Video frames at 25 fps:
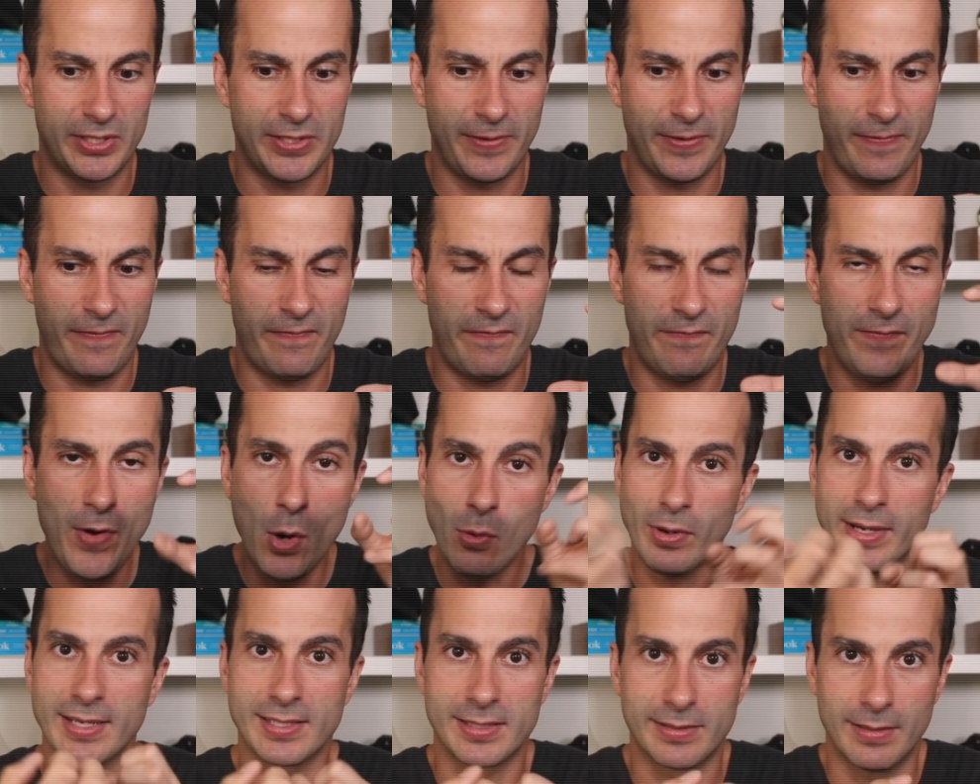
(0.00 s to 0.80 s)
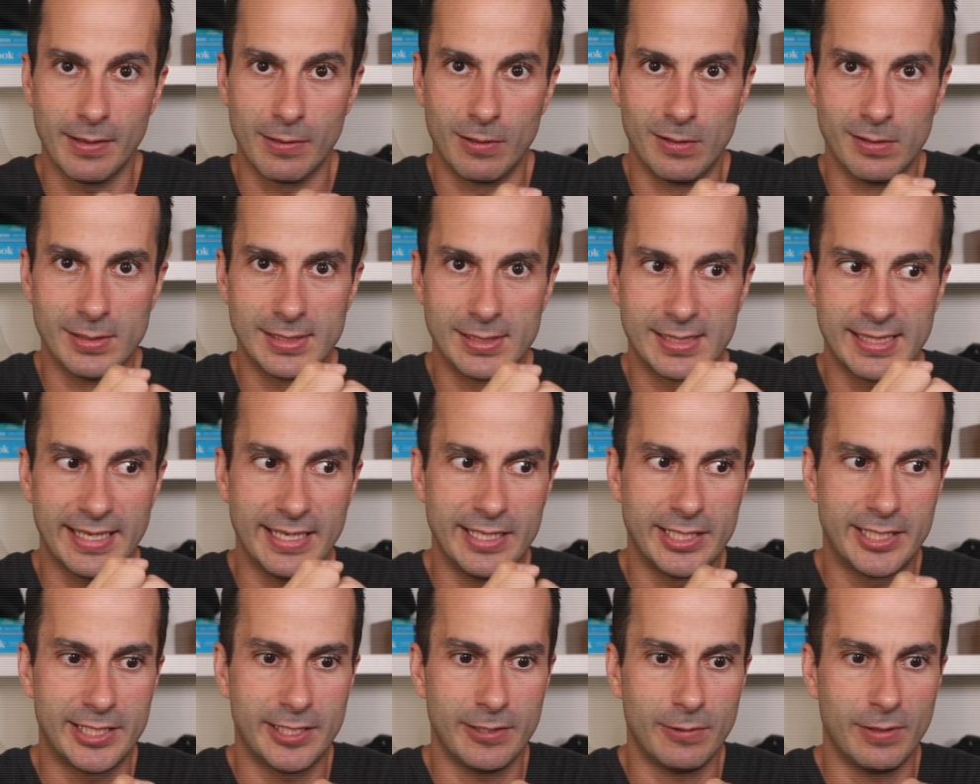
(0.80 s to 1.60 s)
focus those
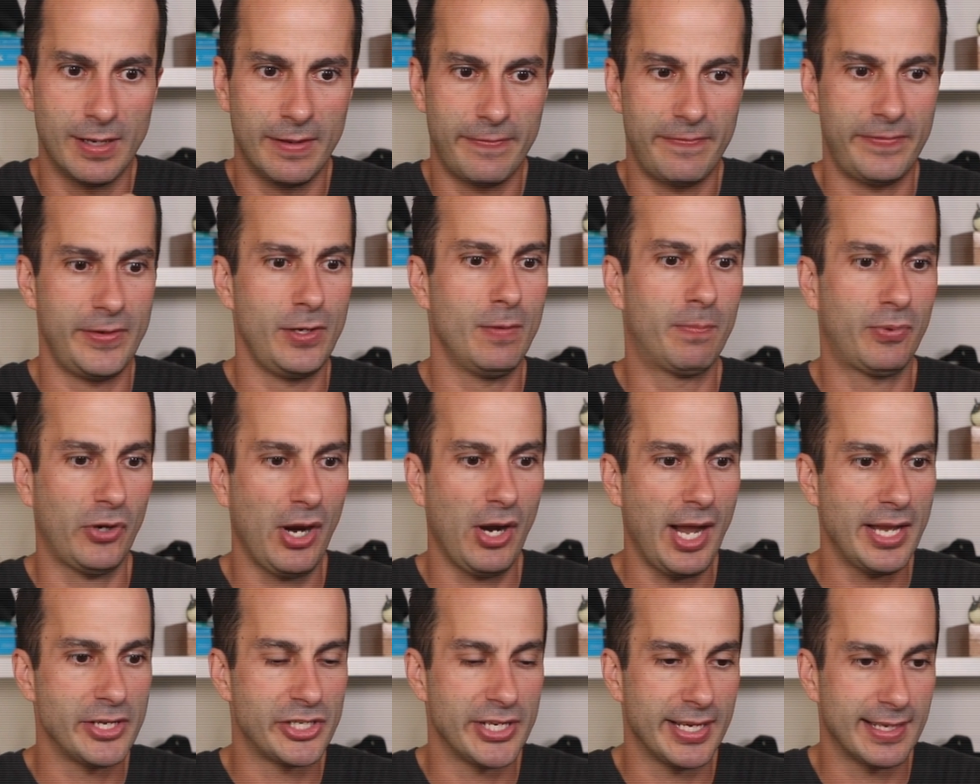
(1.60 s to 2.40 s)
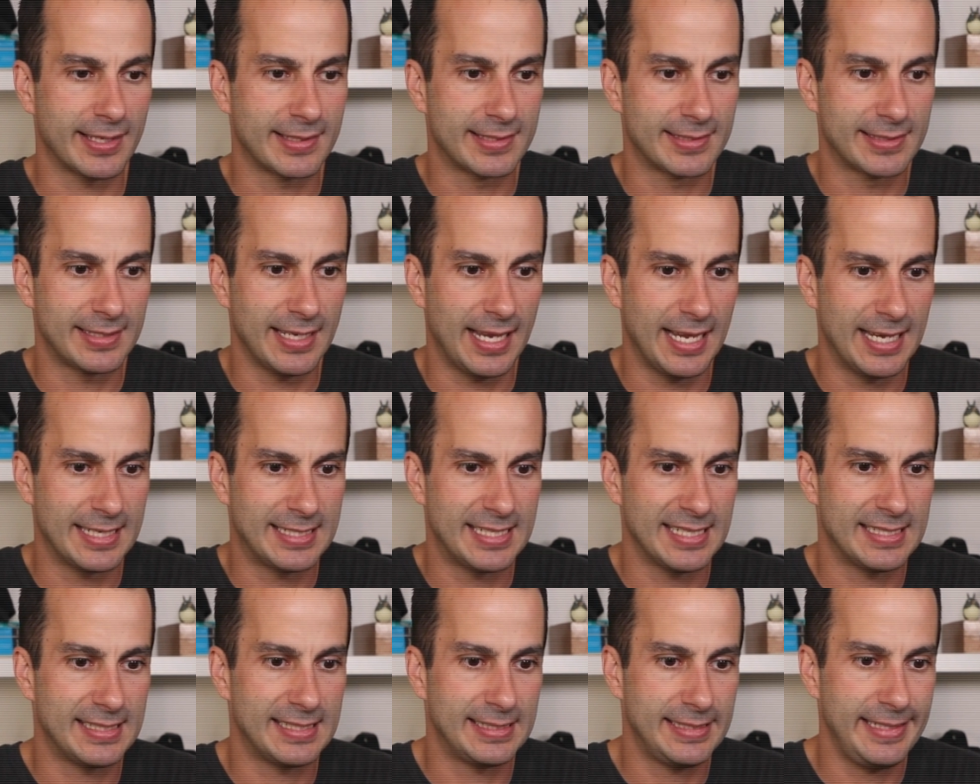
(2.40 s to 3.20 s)
into a few projects
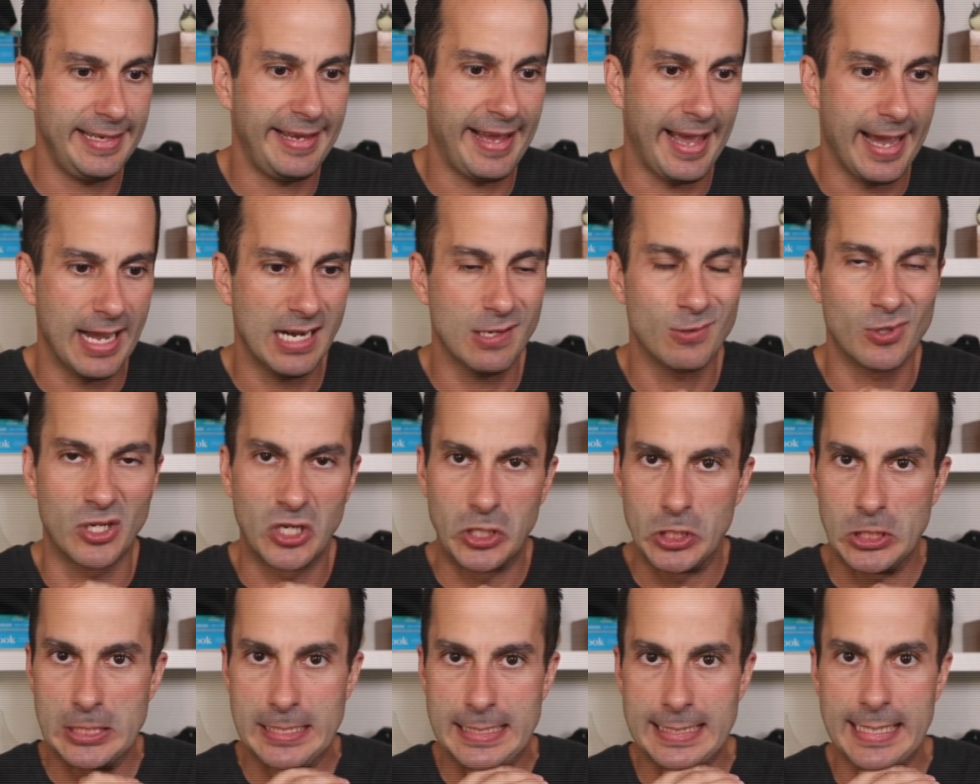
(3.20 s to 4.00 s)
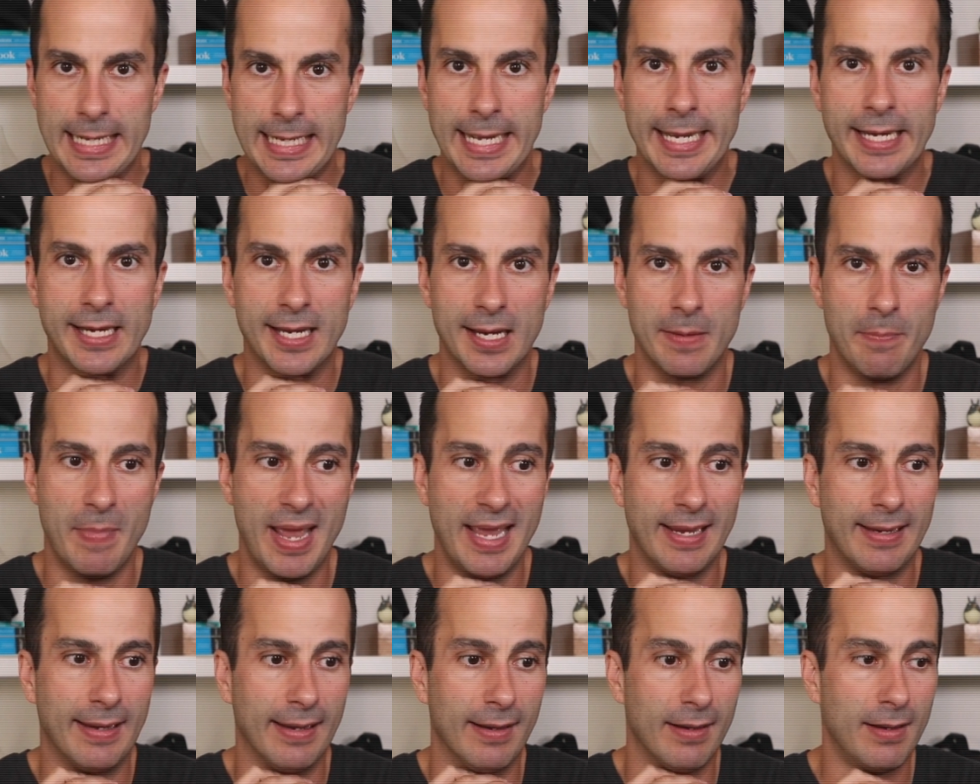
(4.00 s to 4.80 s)
to see how good I could
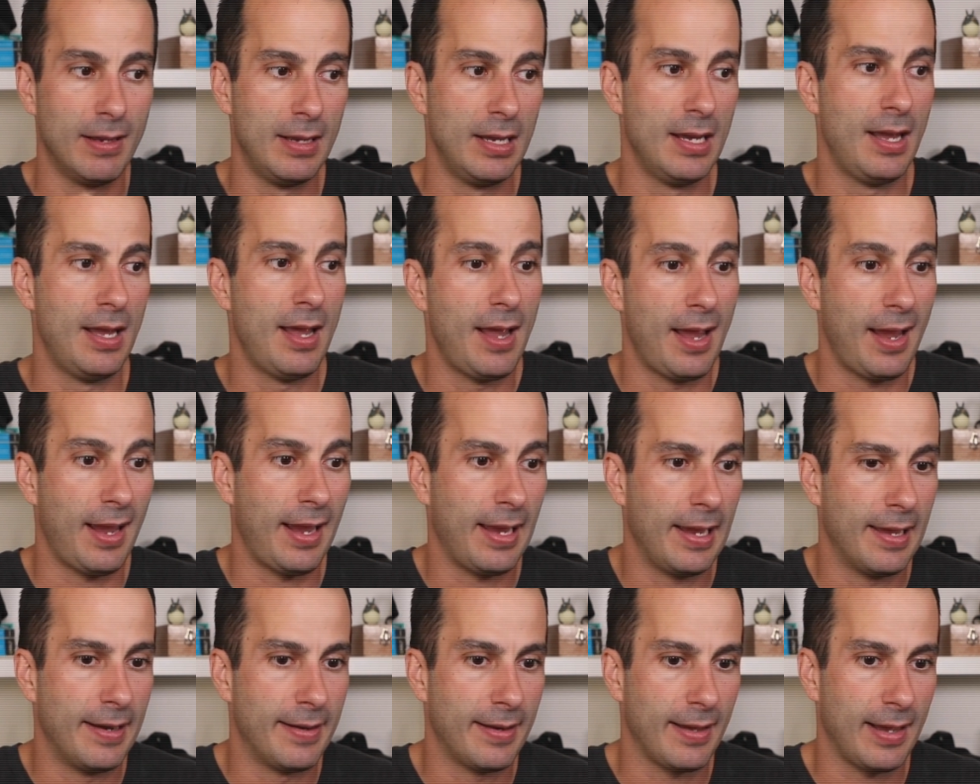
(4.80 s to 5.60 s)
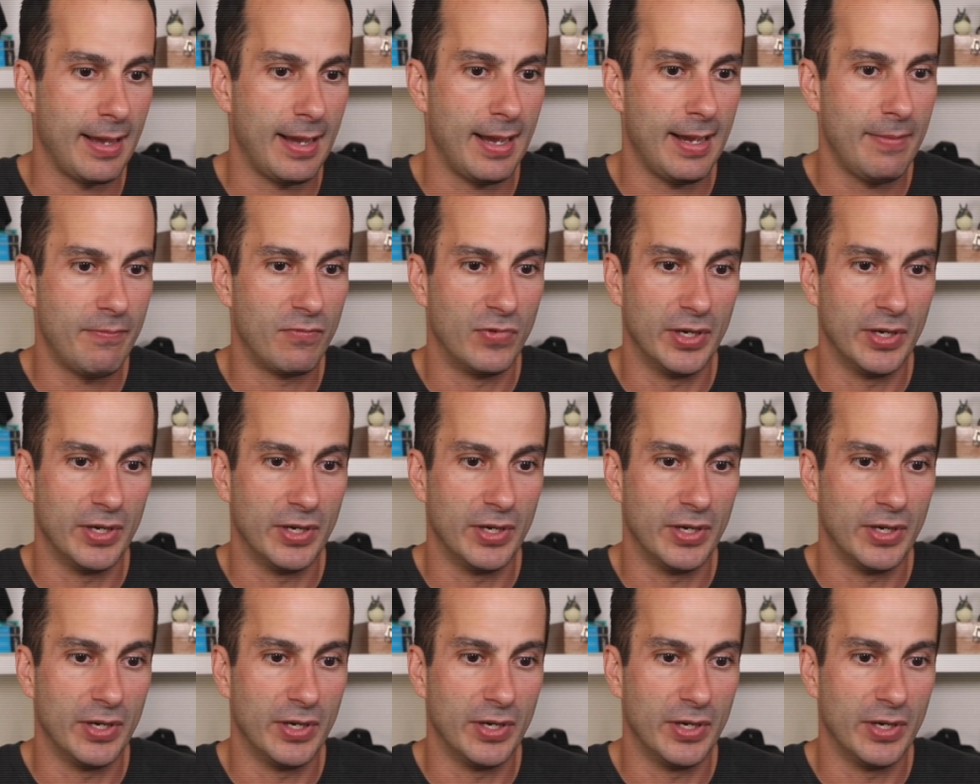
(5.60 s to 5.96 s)
make it. And I'm